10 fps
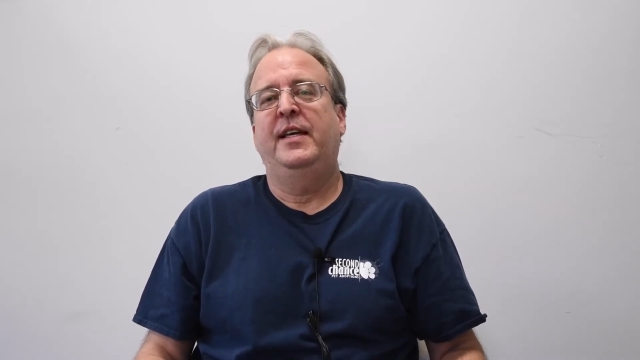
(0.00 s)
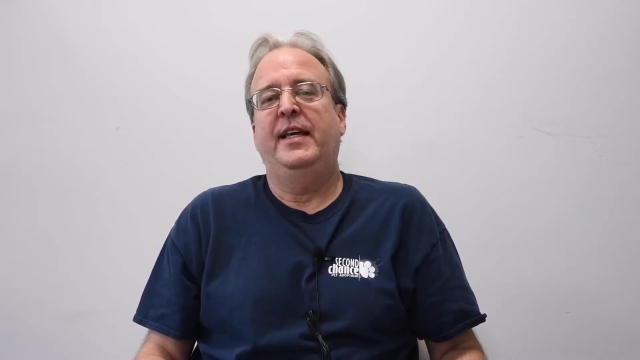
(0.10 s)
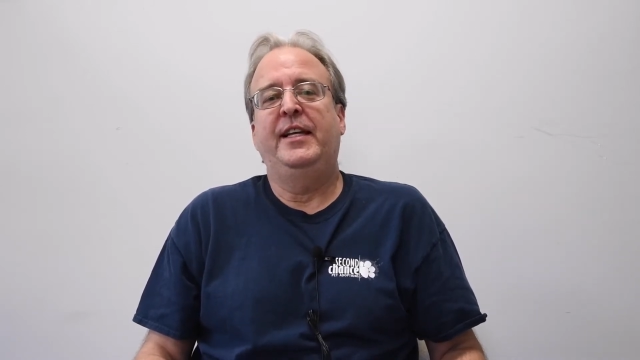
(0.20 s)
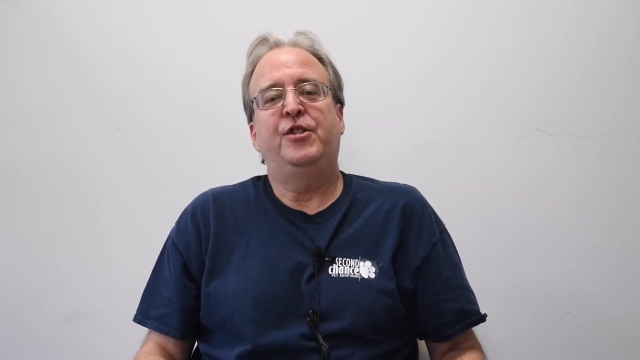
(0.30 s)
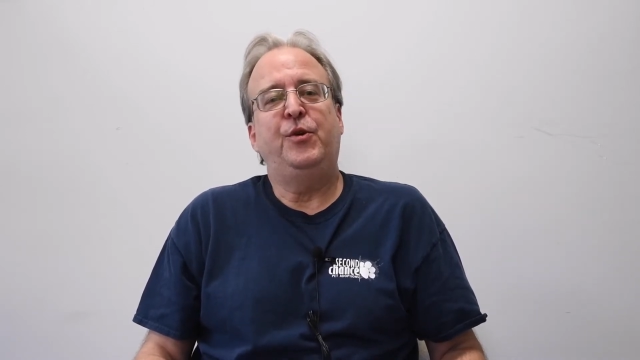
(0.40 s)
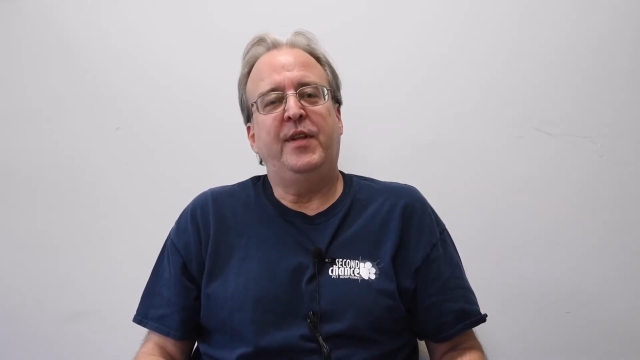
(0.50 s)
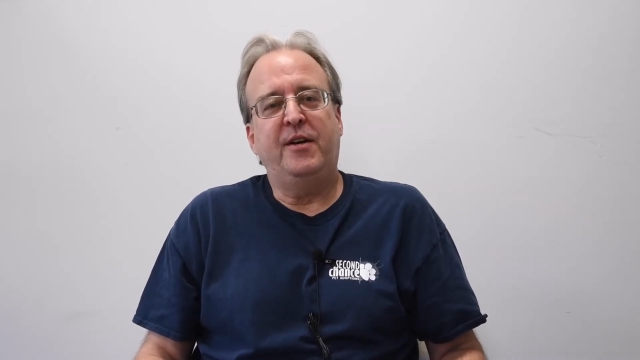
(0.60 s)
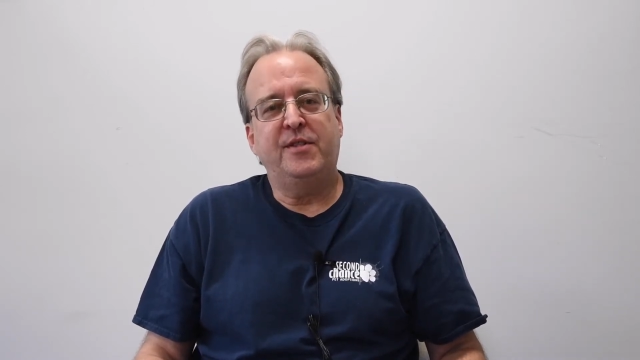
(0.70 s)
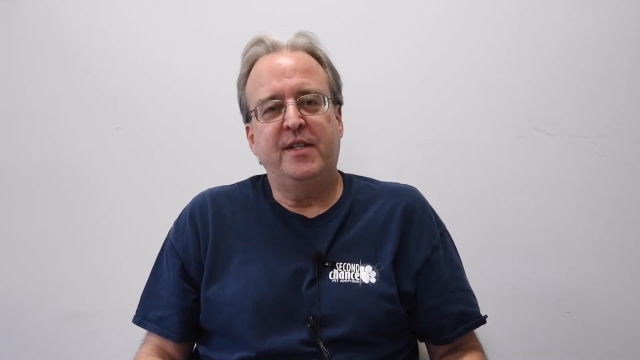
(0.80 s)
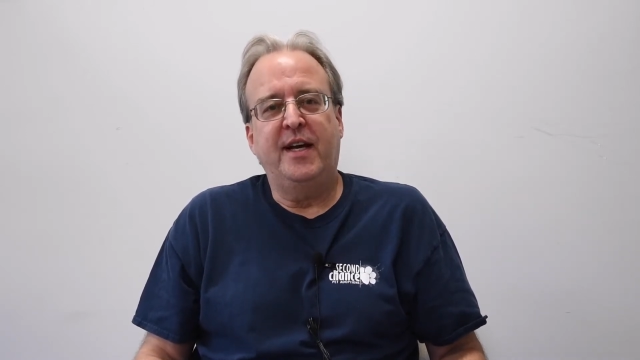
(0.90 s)
In
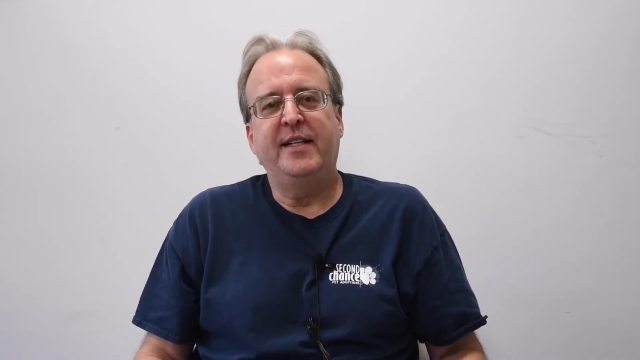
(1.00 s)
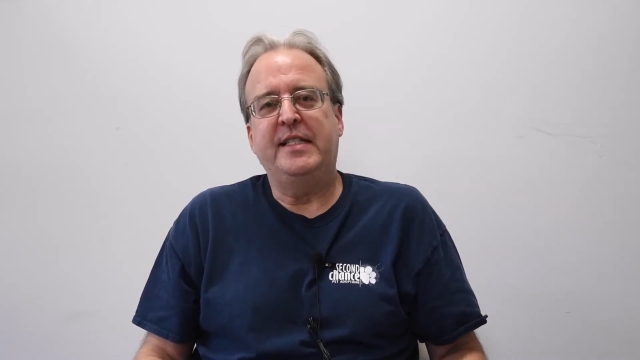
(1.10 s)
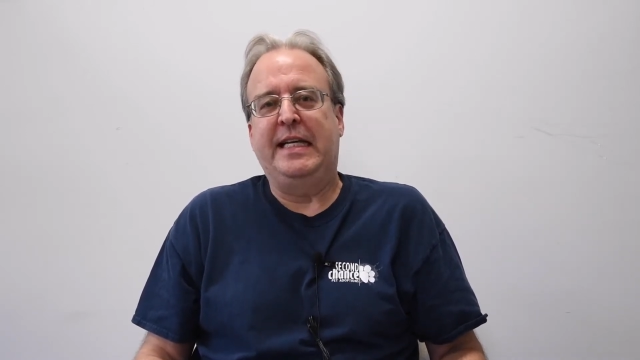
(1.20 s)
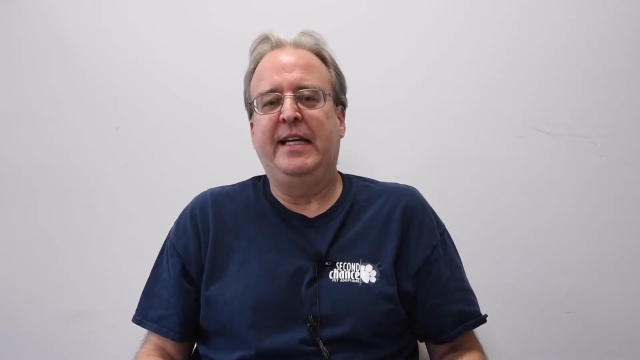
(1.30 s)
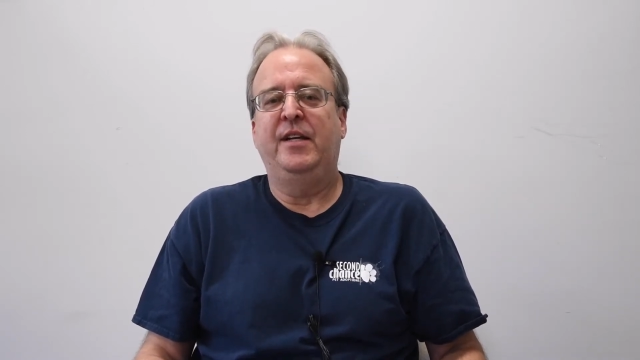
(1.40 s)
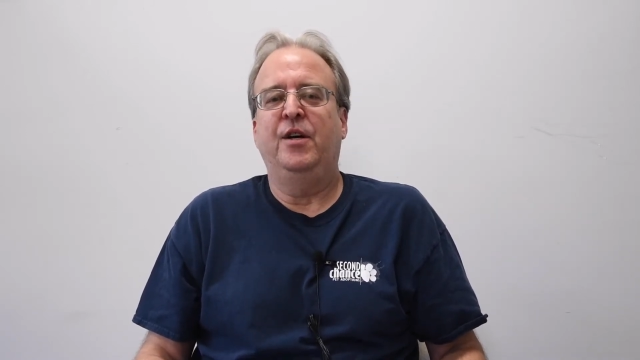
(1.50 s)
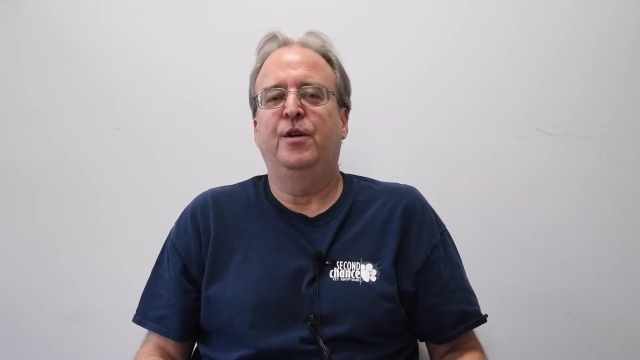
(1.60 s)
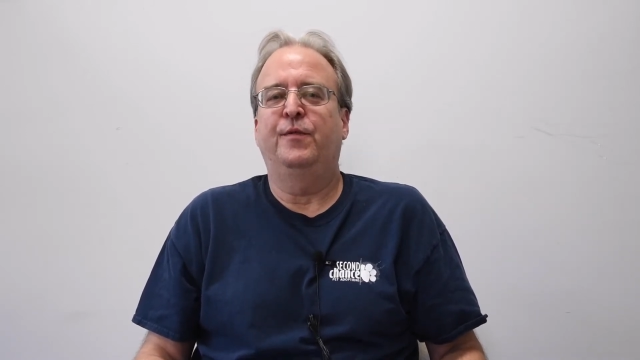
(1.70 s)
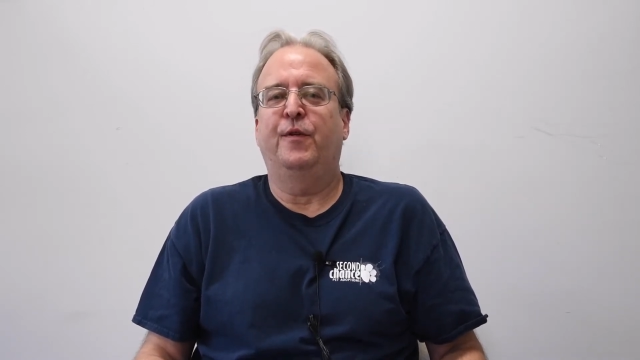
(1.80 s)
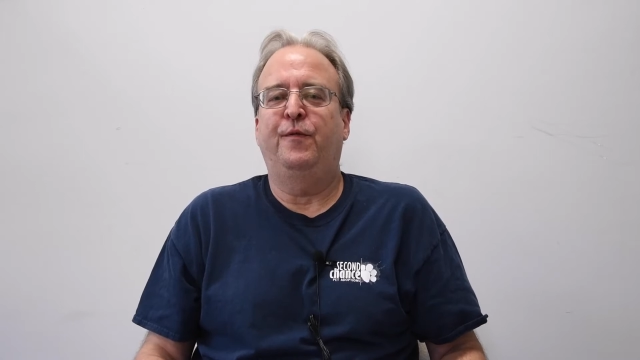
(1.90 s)
2019, over